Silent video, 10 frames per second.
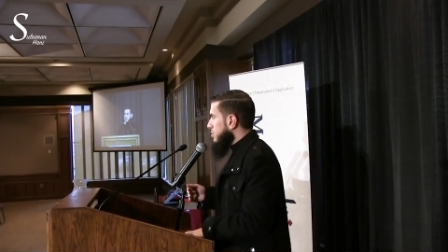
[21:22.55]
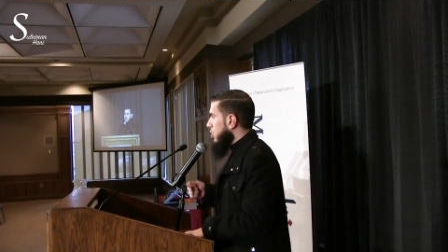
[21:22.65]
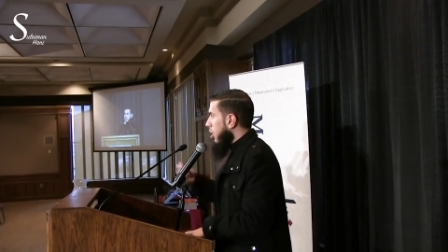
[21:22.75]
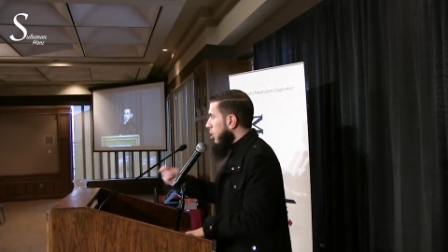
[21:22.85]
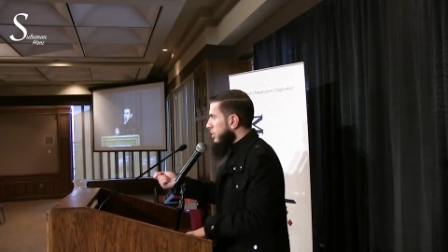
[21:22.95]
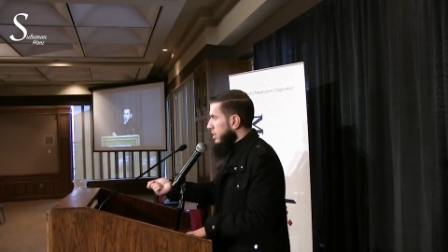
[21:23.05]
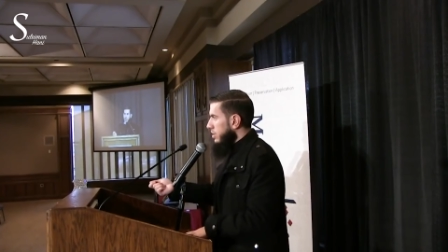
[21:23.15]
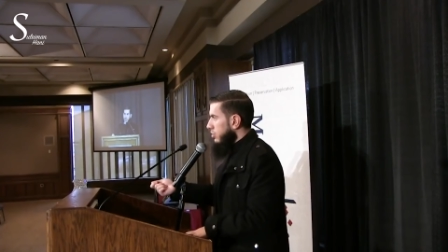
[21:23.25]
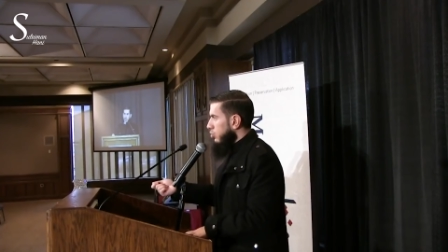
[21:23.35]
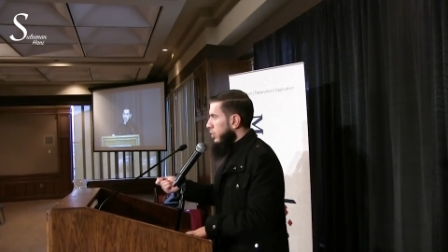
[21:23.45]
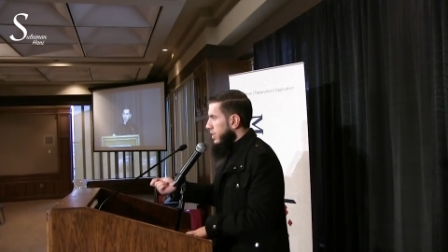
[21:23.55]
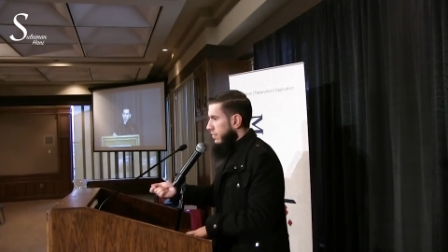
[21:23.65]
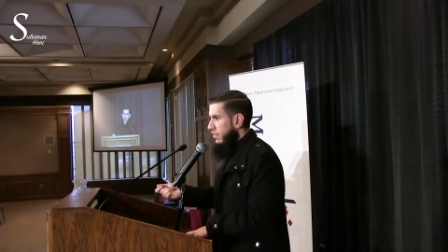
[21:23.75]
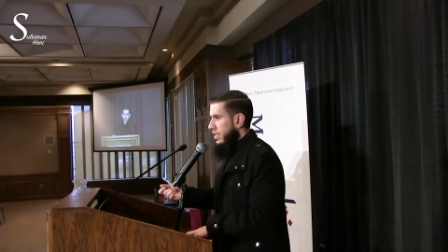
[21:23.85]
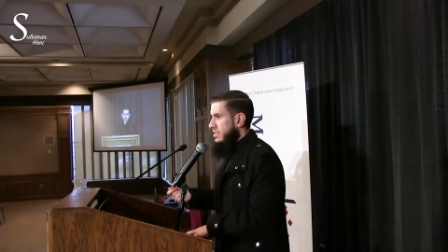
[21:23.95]
talking
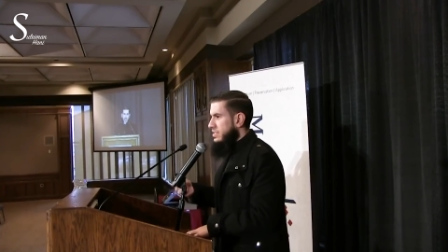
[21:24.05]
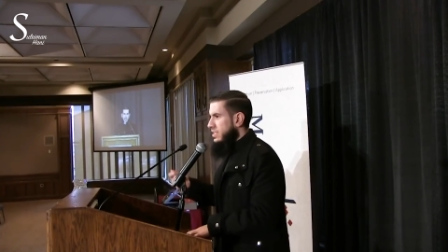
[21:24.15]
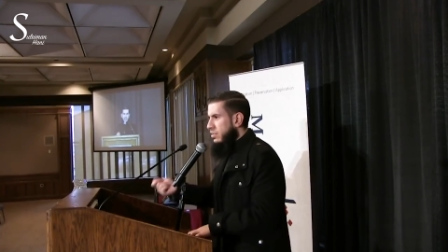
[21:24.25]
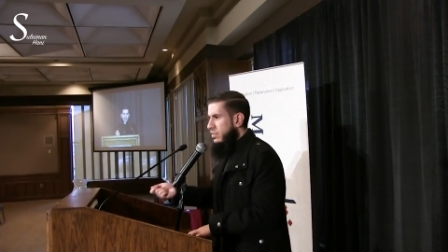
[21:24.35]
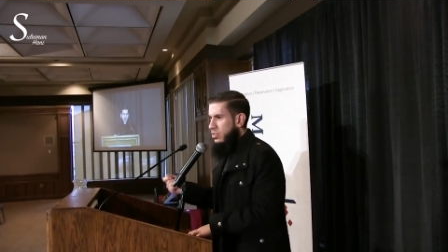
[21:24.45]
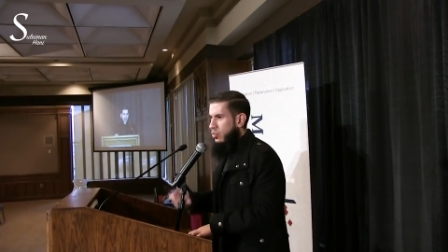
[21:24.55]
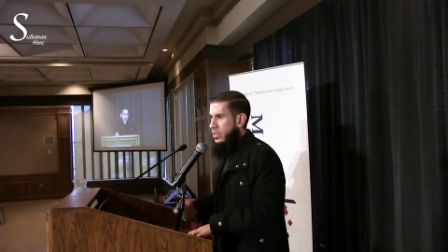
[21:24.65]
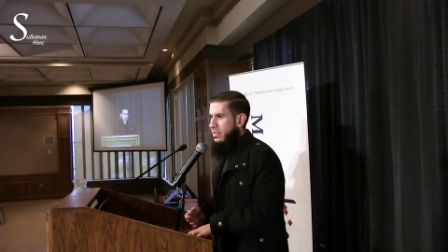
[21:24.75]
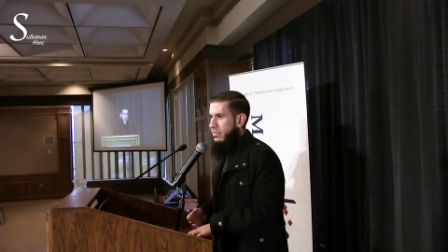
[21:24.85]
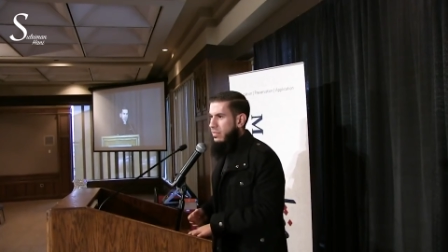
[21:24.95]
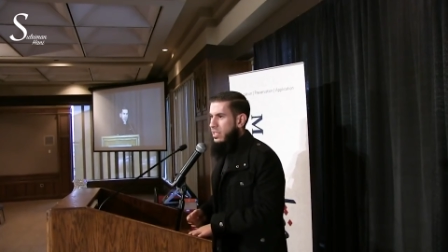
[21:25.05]
with and dealing with